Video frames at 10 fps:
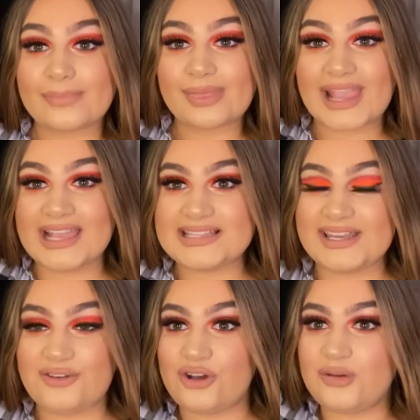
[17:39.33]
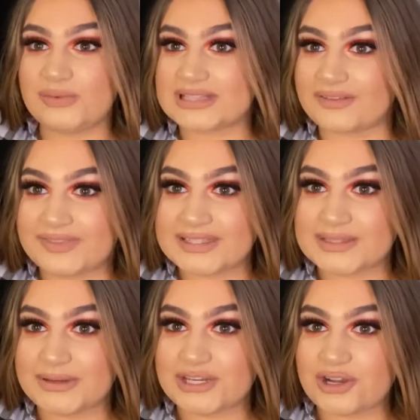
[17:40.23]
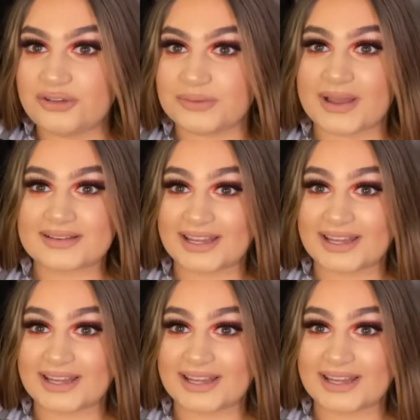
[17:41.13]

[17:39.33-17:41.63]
Is it normal to have this many shoulder bags?